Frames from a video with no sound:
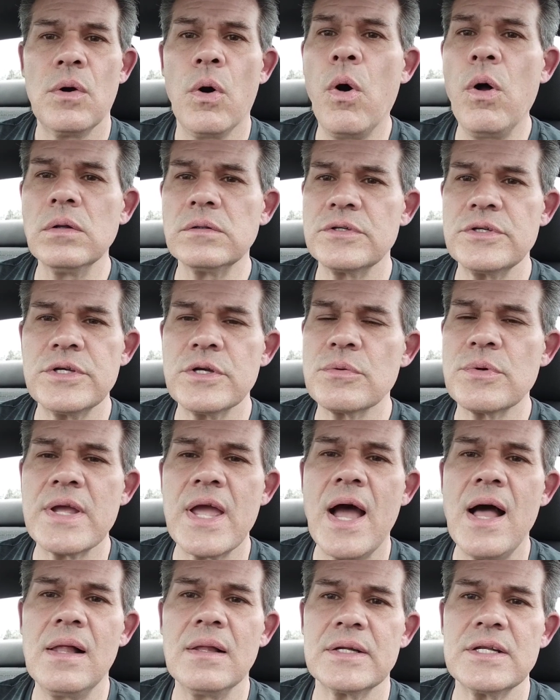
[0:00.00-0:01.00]
alter your
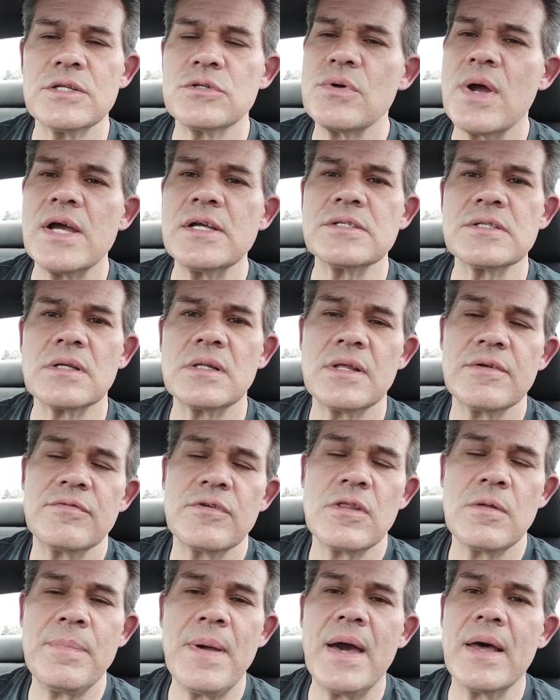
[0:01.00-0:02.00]
reality drastically
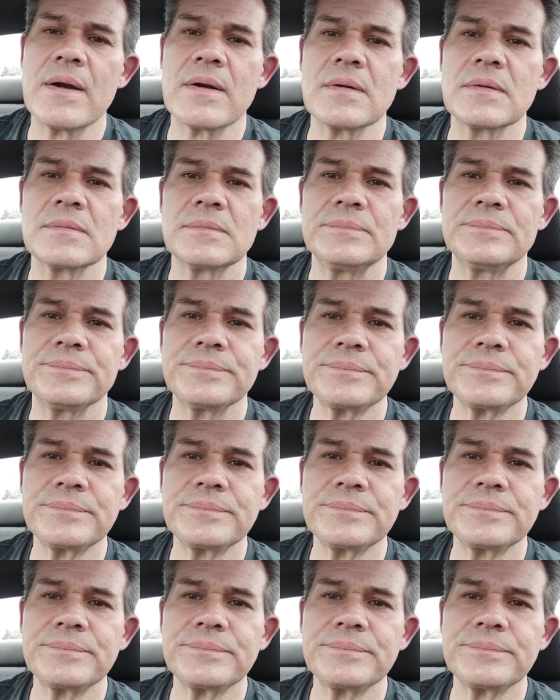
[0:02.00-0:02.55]
for the better,